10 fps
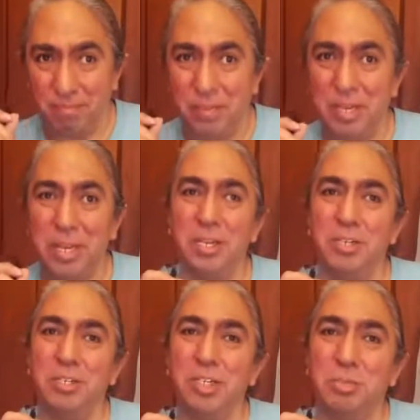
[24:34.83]
Get your
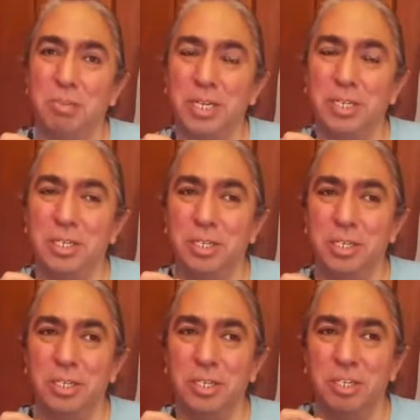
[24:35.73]
news your
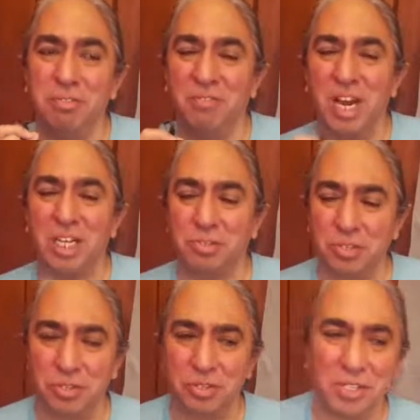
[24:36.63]
news from factual
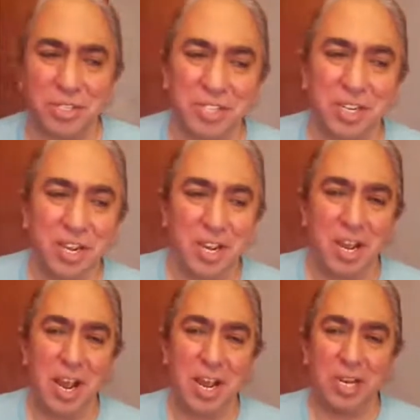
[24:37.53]
sources,
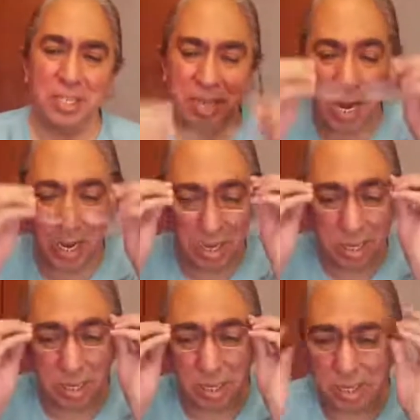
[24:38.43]
and take
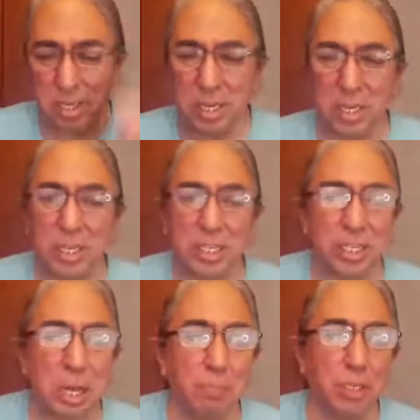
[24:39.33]
the
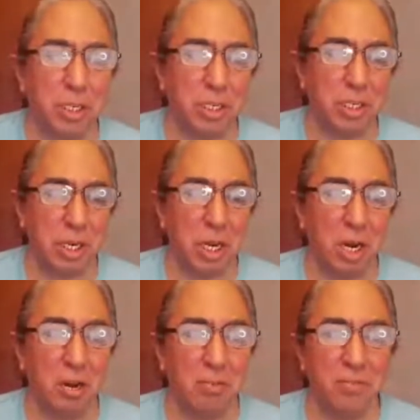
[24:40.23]
consumption
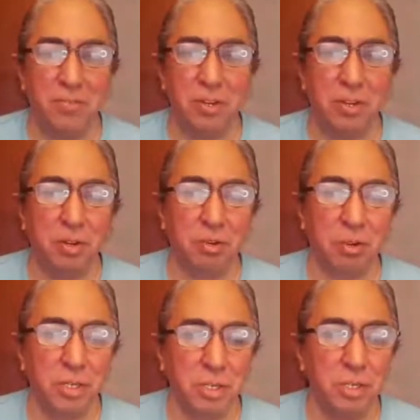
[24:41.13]
of your
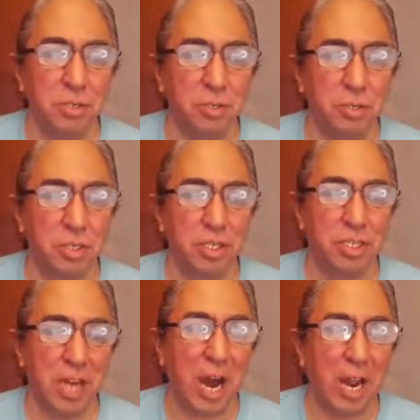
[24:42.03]
news
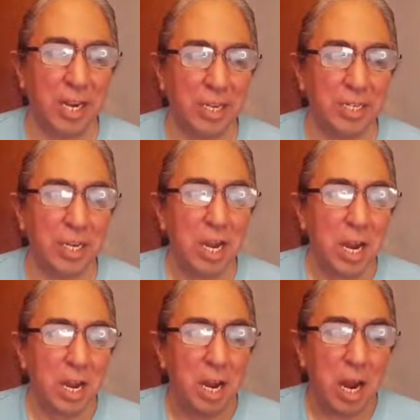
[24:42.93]
diet
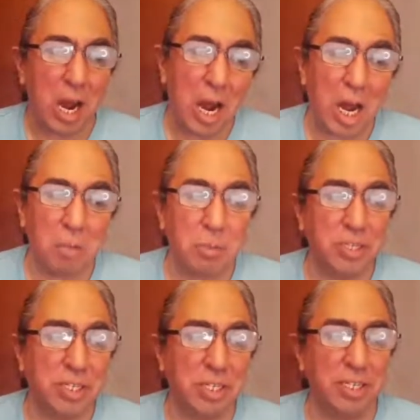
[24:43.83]

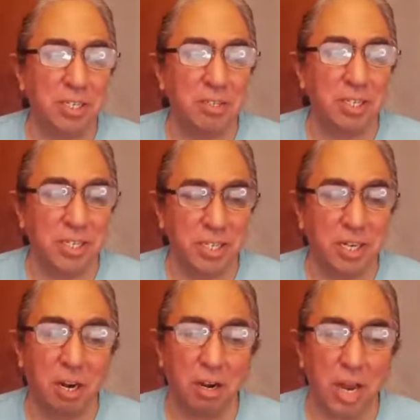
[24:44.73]
almost as
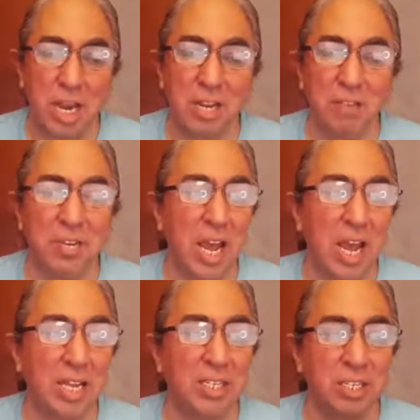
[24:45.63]
seriously, or even
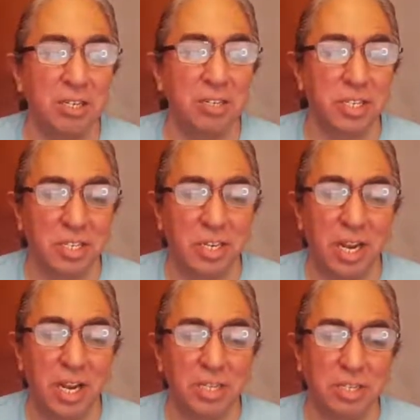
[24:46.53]
as
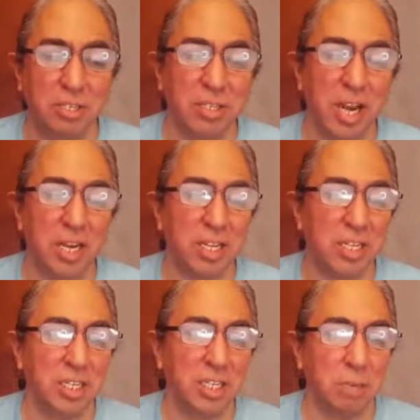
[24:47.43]
seriously, as you take the
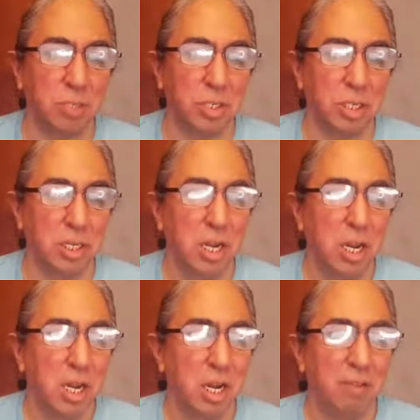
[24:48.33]
consumption
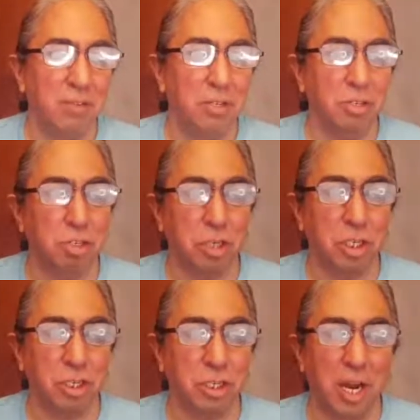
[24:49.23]
of your
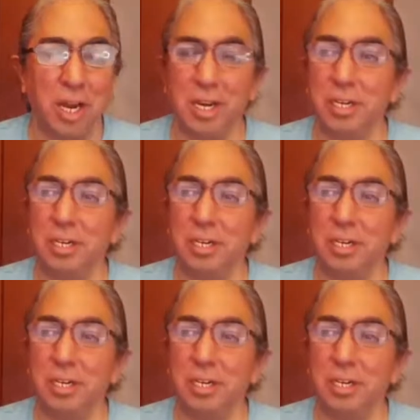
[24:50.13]
nutritional diet,